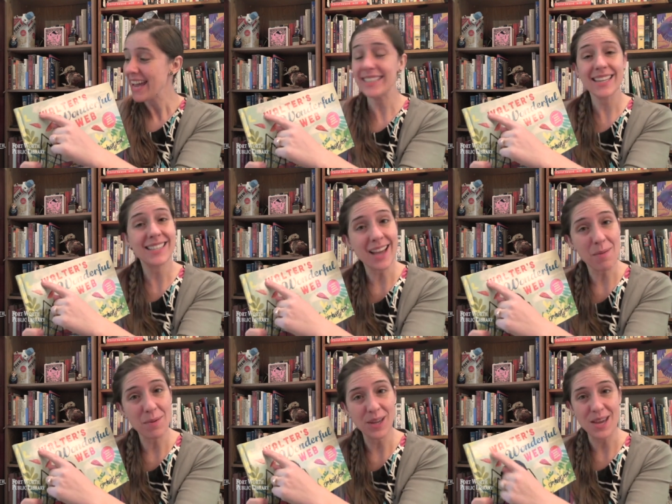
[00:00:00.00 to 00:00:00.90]
It's a
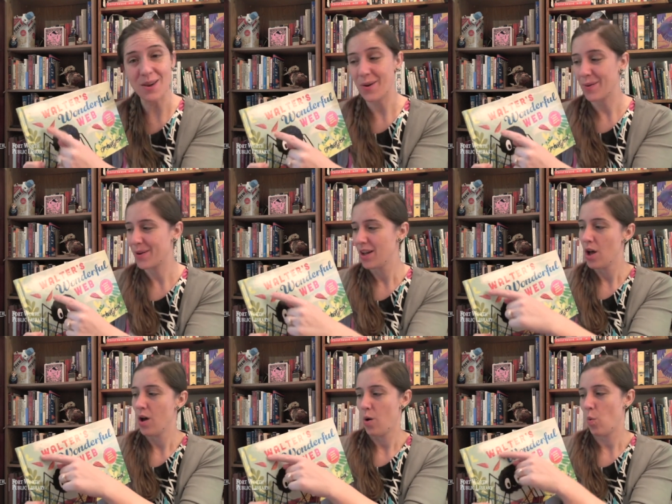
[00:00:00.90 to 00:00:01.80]
W.
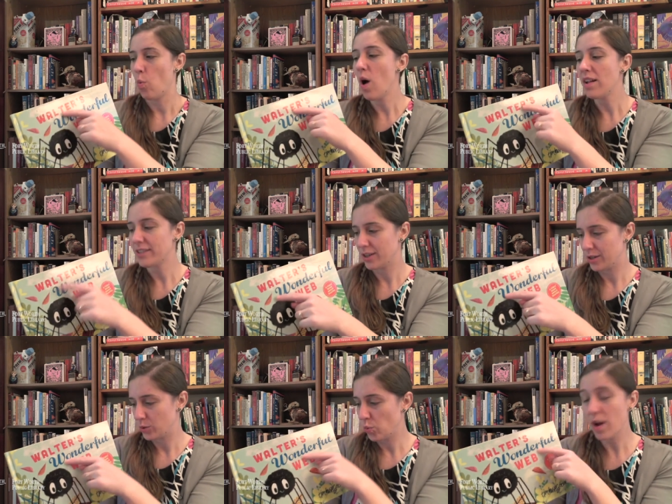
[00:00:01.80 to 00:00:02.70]

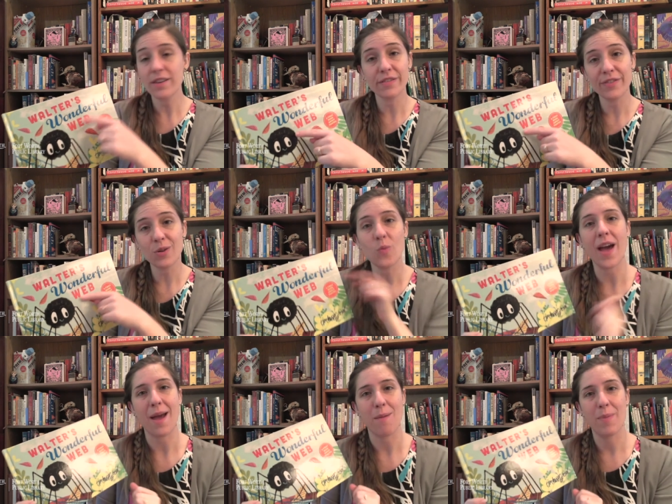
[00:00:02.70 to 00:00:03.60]
Walter's Wonderful
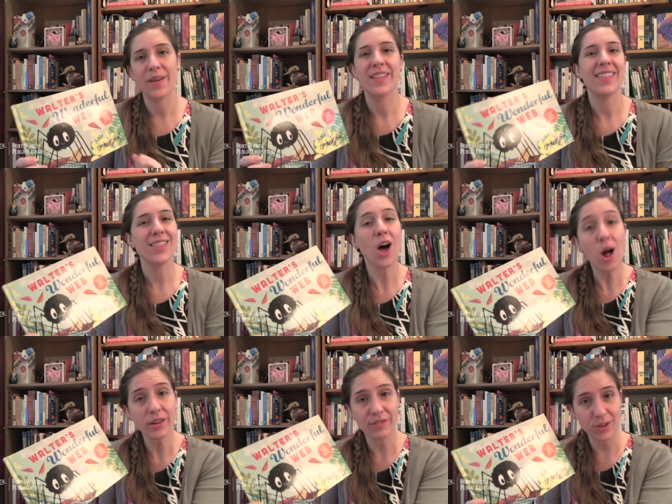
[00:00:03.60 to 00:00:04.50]
Web.
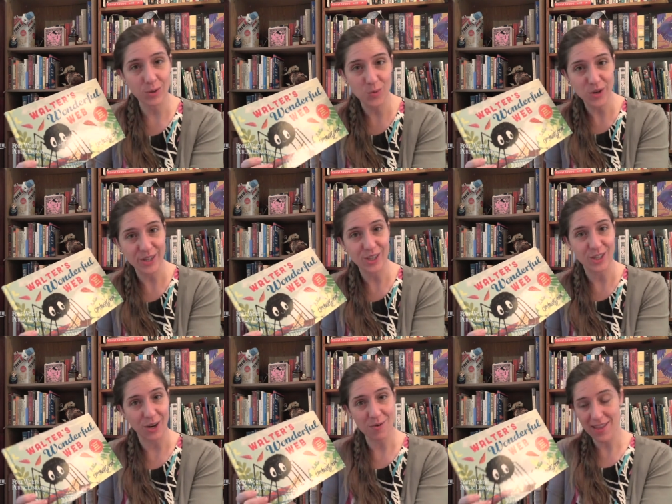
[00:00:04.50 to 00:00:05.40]
All of those words
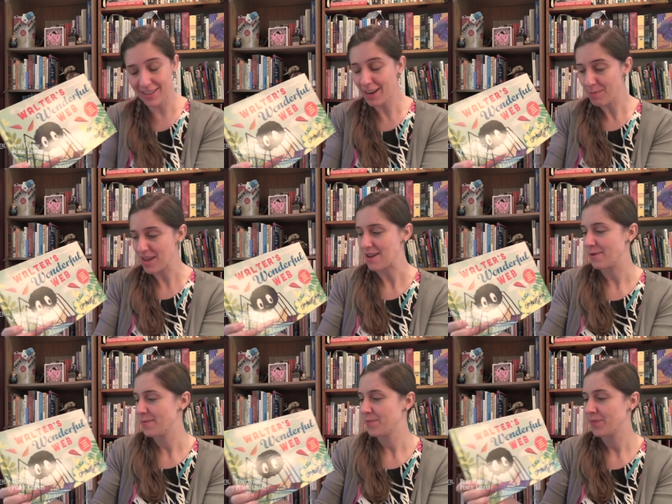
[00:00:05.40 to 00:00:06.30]
start with
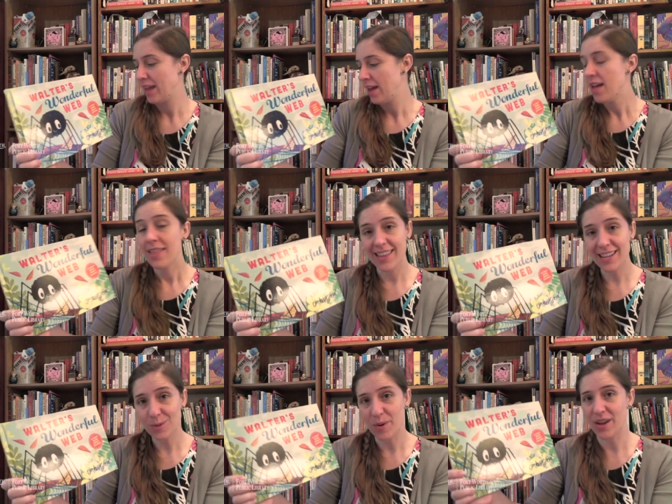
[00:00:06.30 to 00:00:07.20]
W.
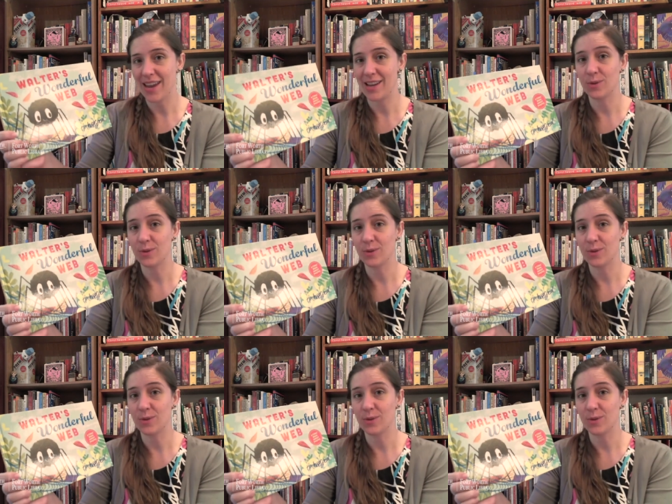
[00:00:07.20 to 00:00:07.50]
This book